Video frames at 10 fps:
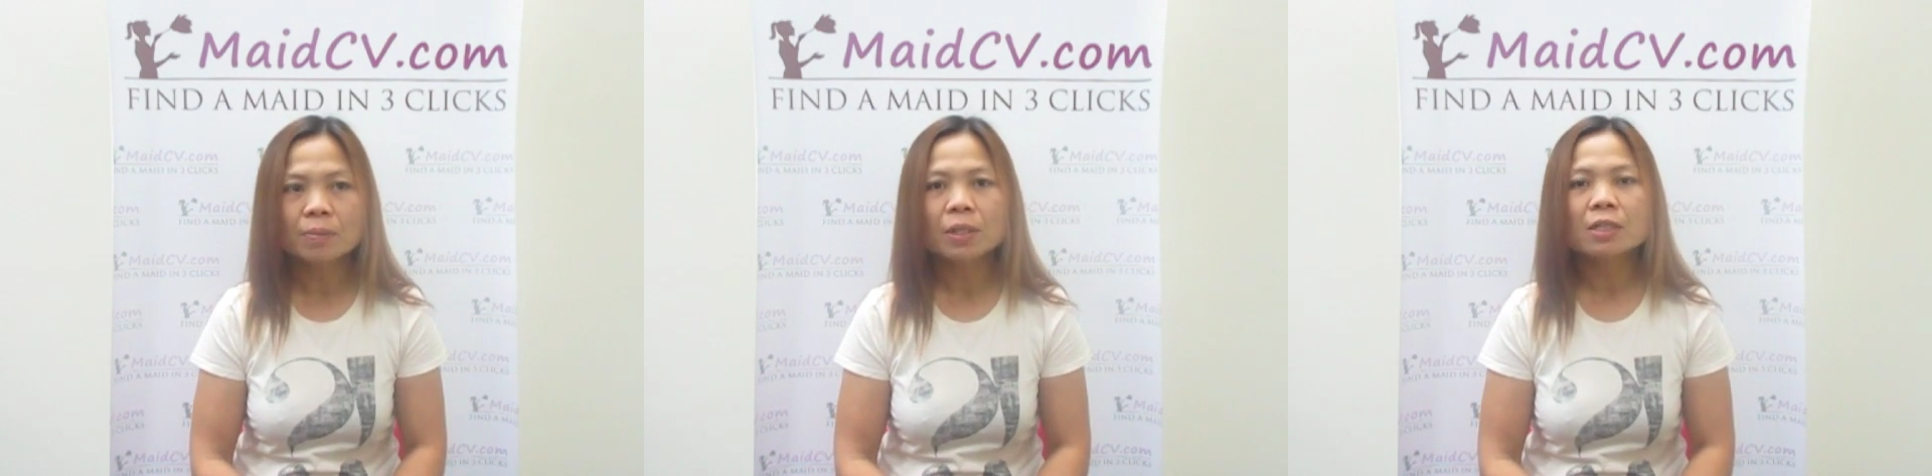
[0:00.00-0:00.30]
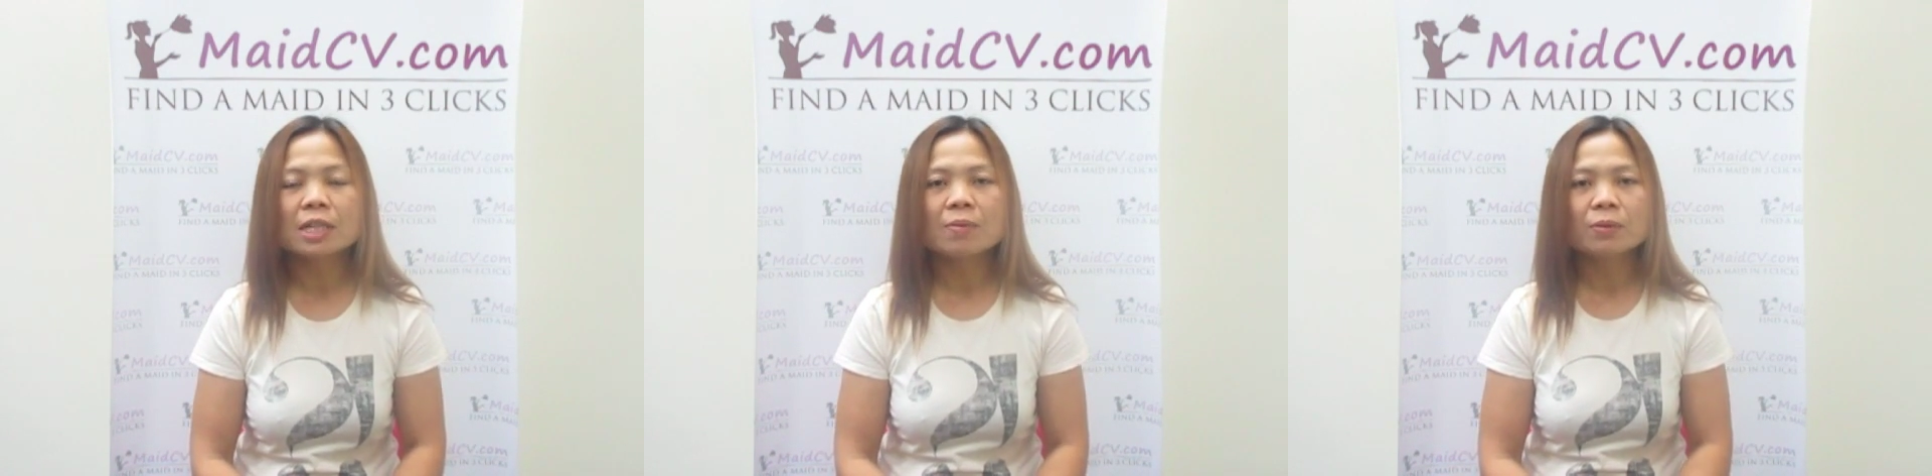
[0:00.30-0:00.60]

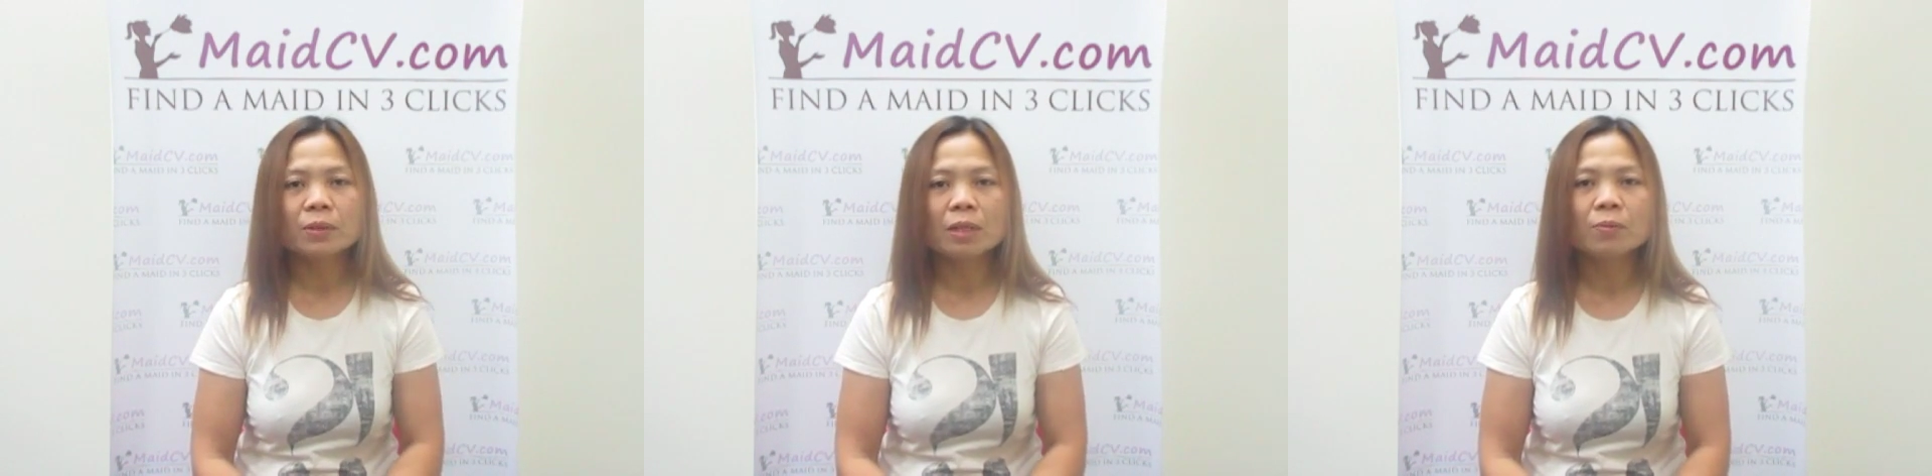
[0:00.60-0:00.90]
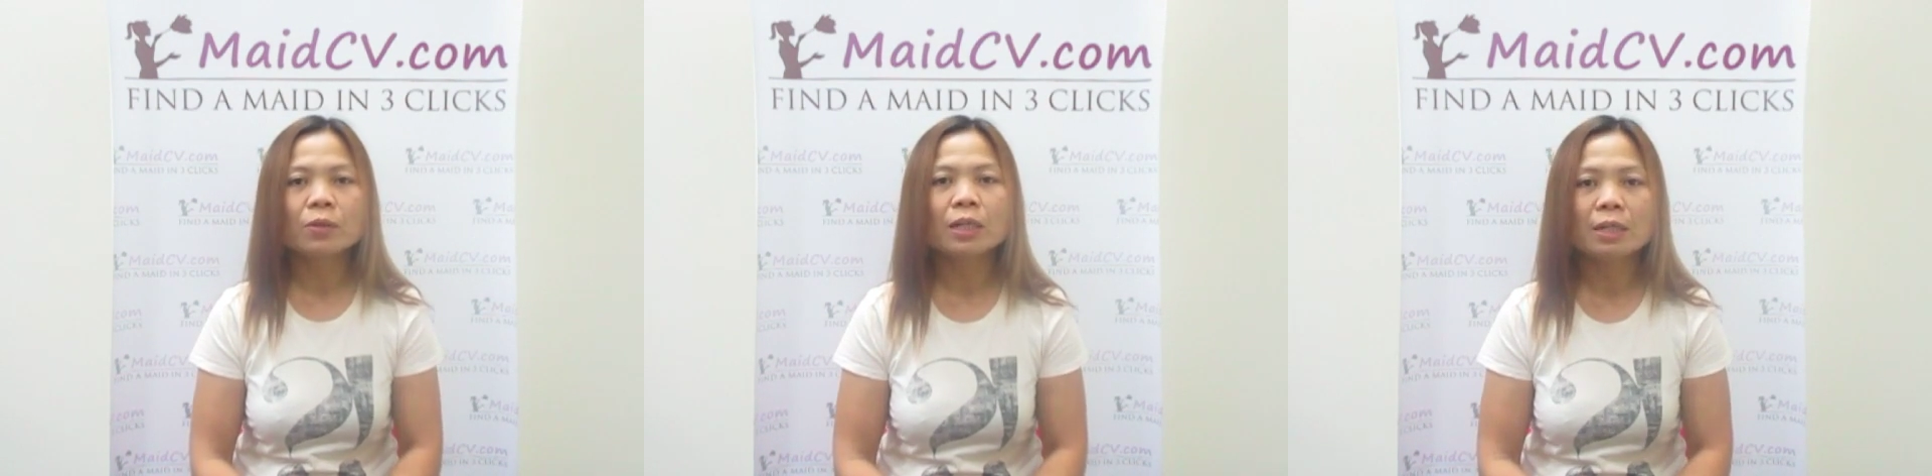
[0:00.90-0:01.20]
because I'm
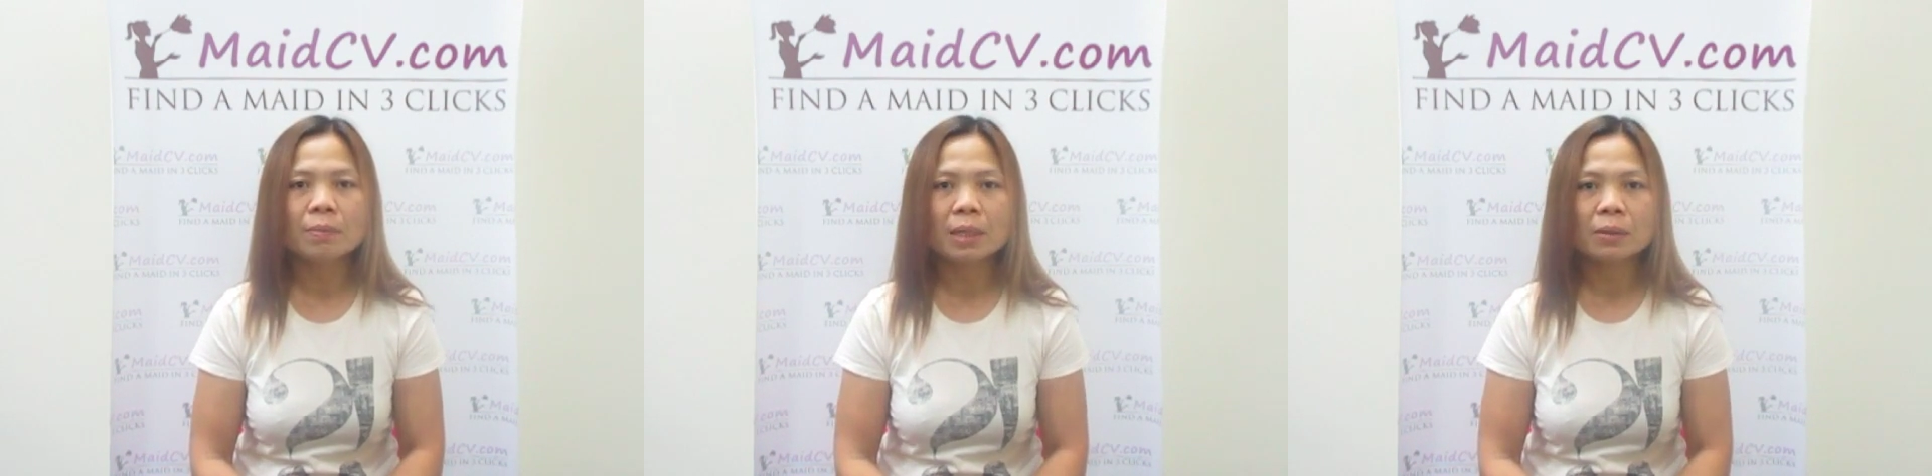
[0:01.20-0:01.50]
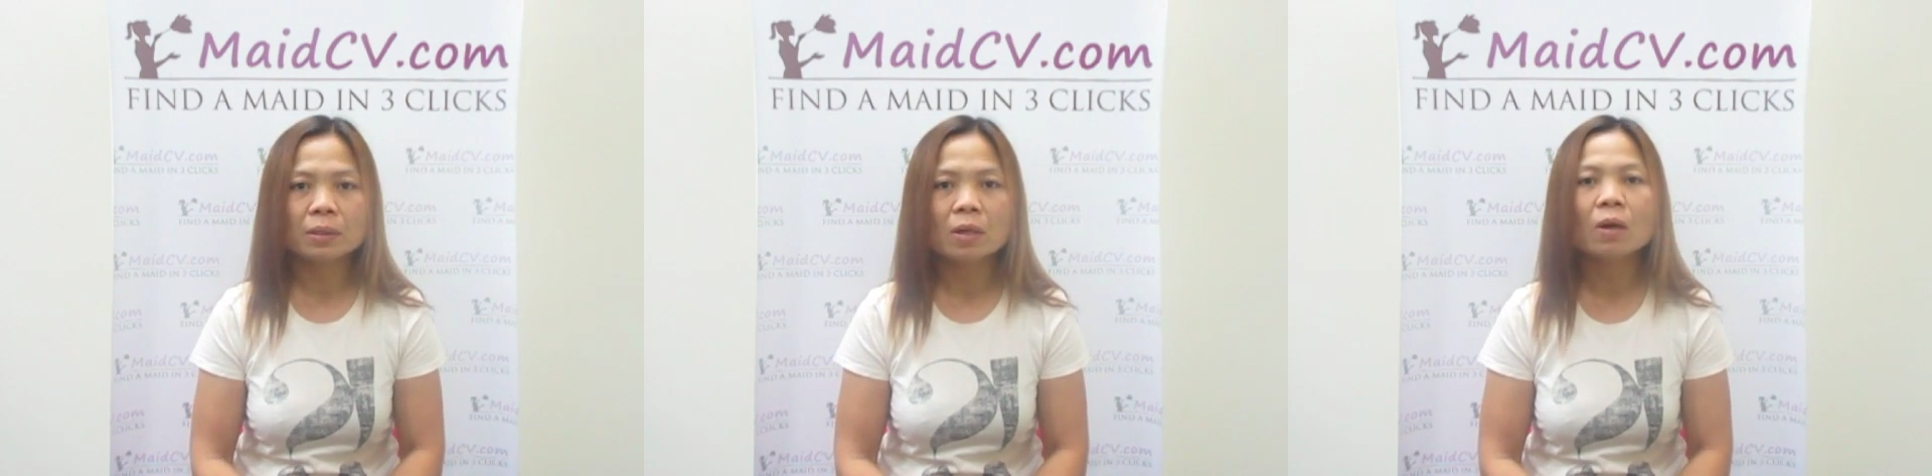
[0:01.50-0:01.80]
looking for leave
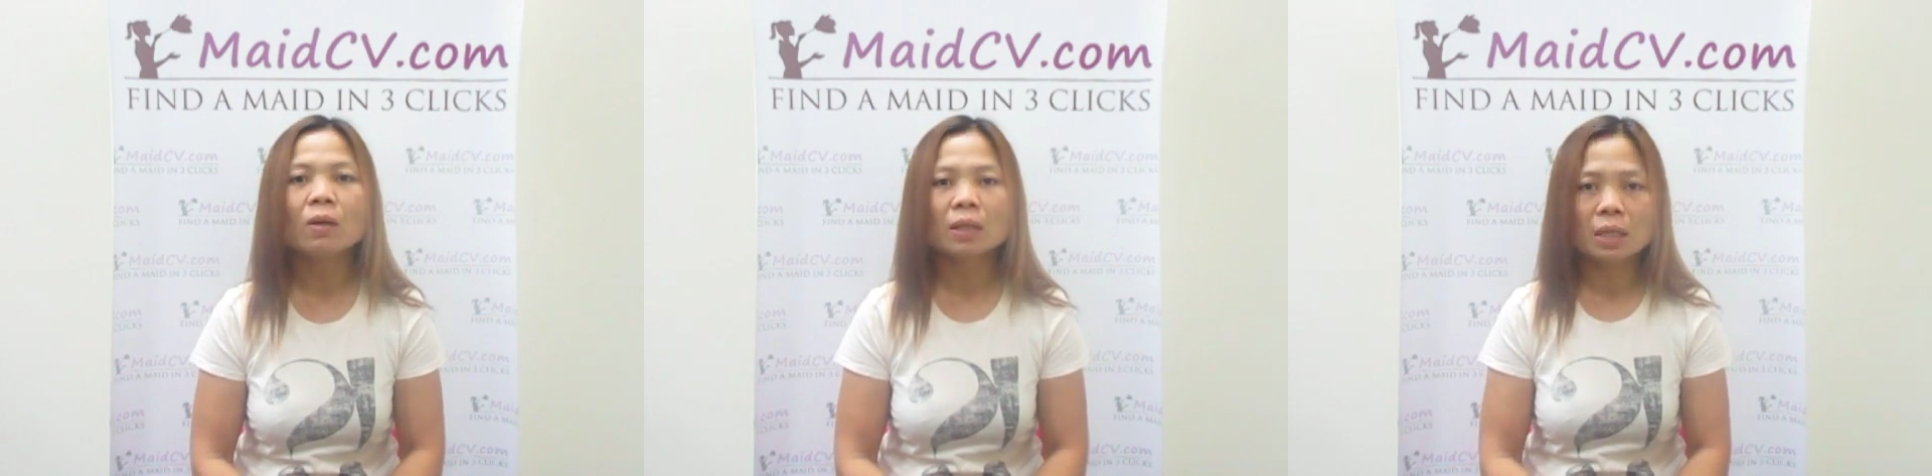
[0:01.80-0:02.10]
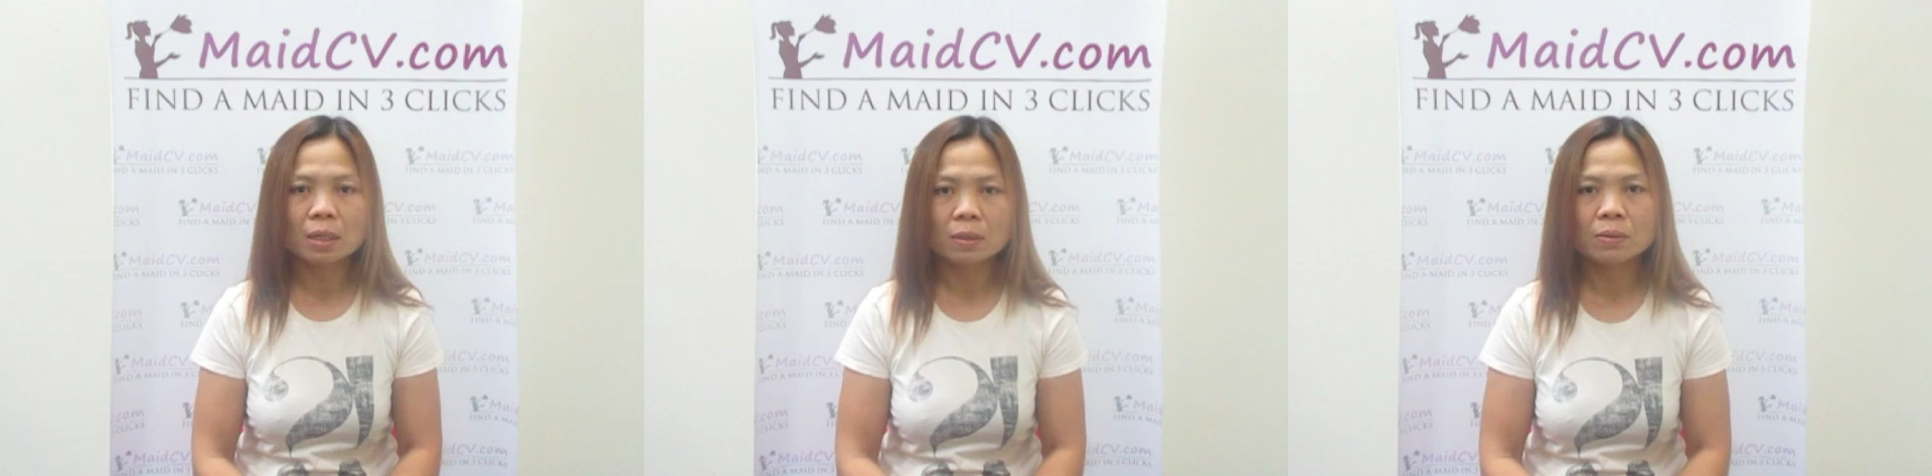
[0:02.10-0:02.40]
out, all
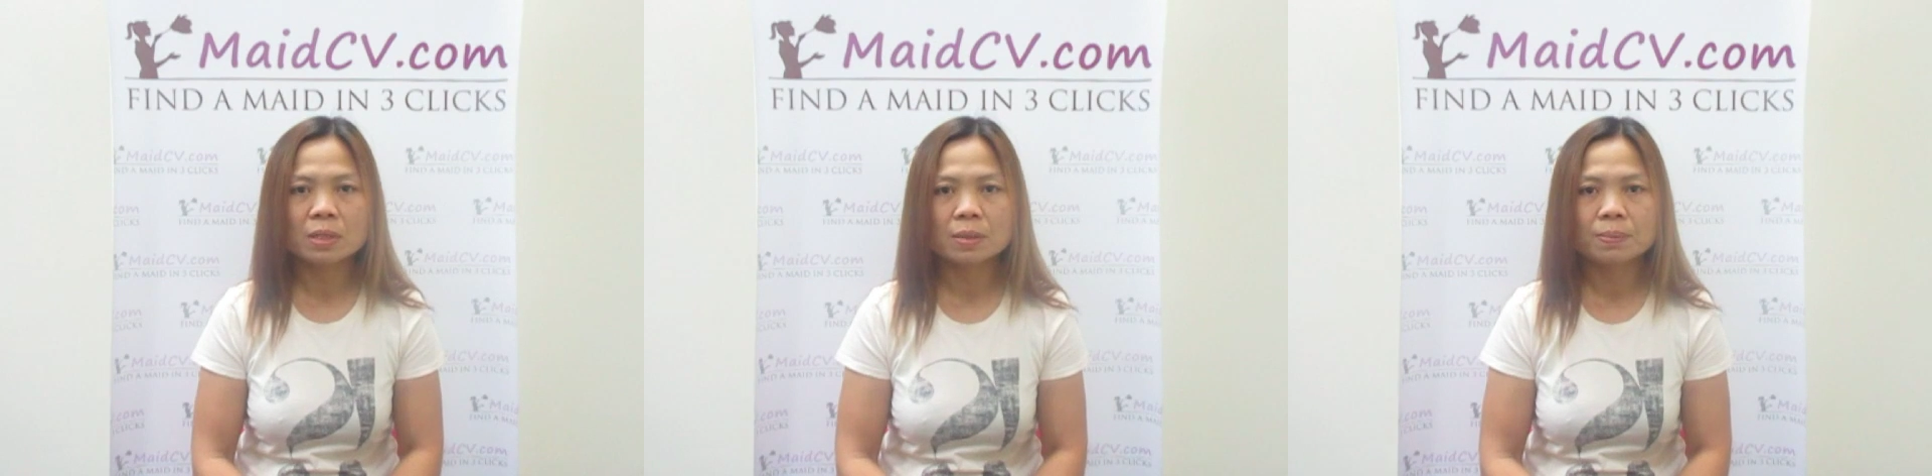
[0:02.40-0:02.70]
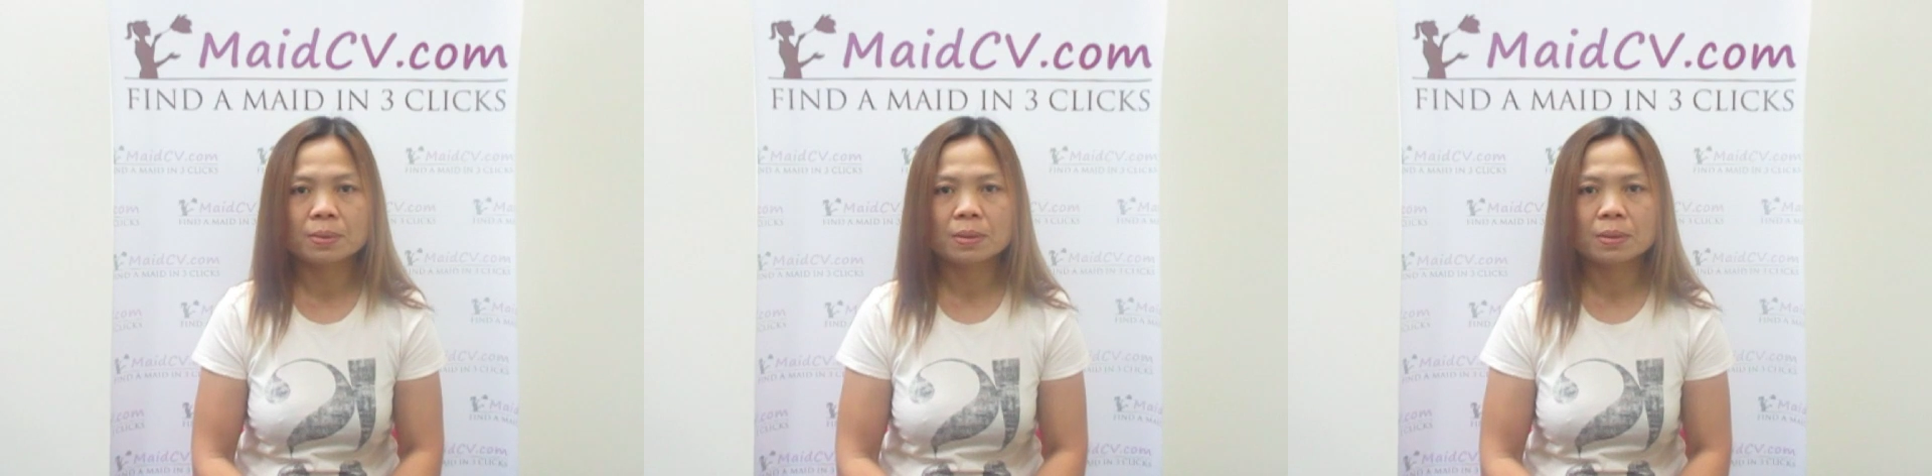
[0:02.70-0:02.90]
inclusive.